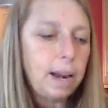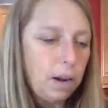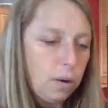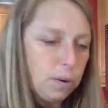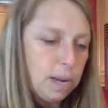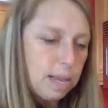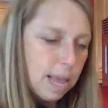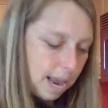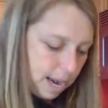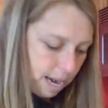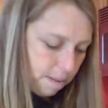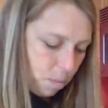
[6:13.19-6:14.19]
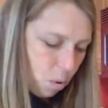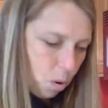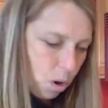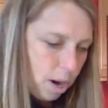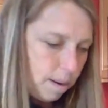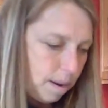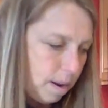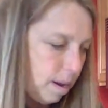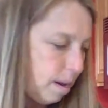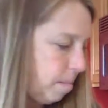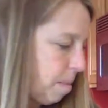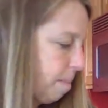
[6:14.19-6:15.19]
I don't need that anymore,
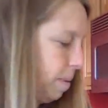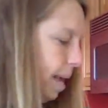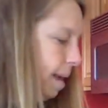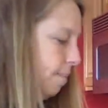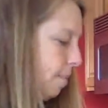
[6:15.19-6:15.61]
and my plate.